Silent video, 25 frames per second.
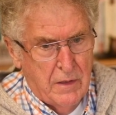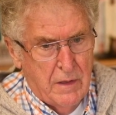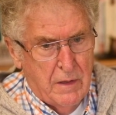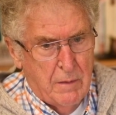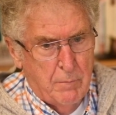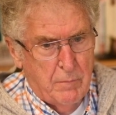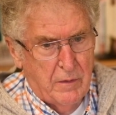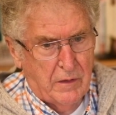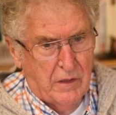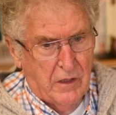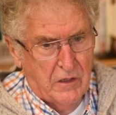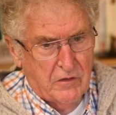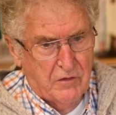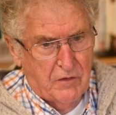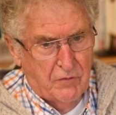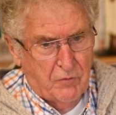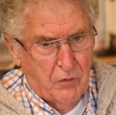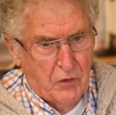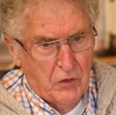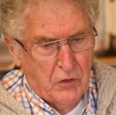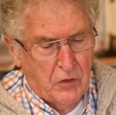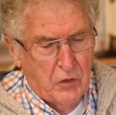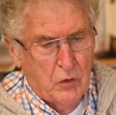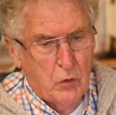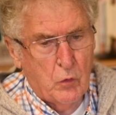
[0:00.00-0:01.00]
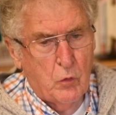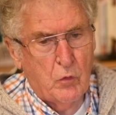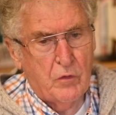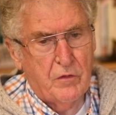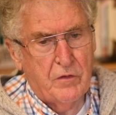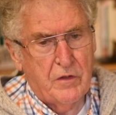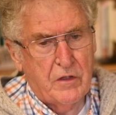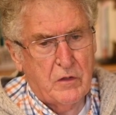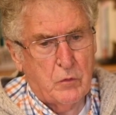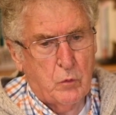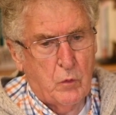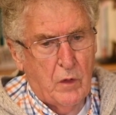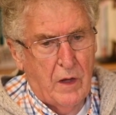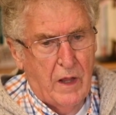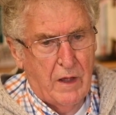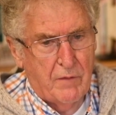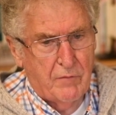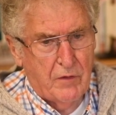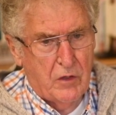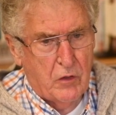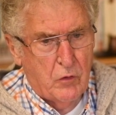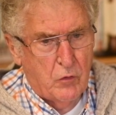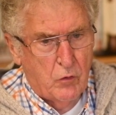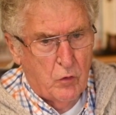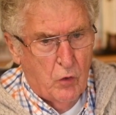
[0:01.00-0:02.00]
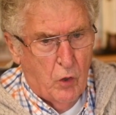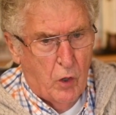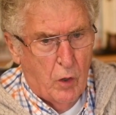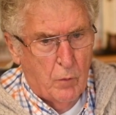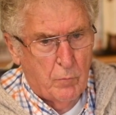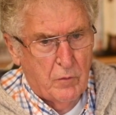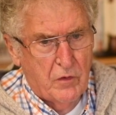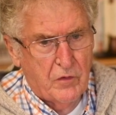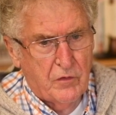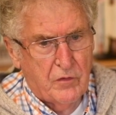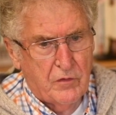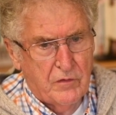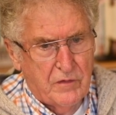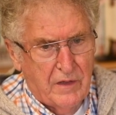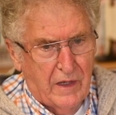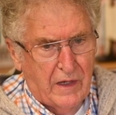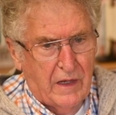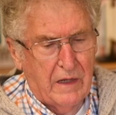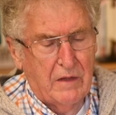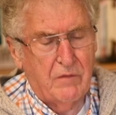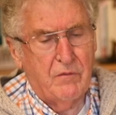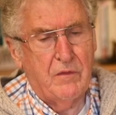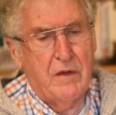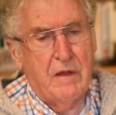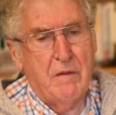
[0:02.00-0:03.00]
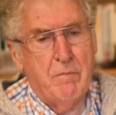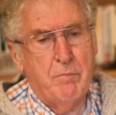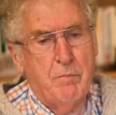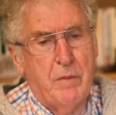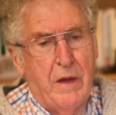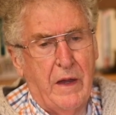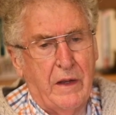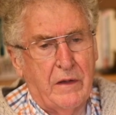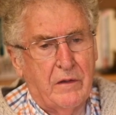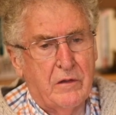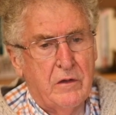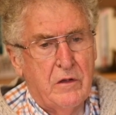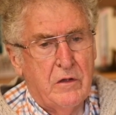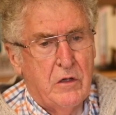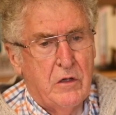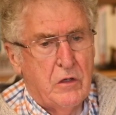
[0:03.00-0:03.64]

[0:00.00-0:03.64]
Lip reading: Because if we do, this will have enormous negative impact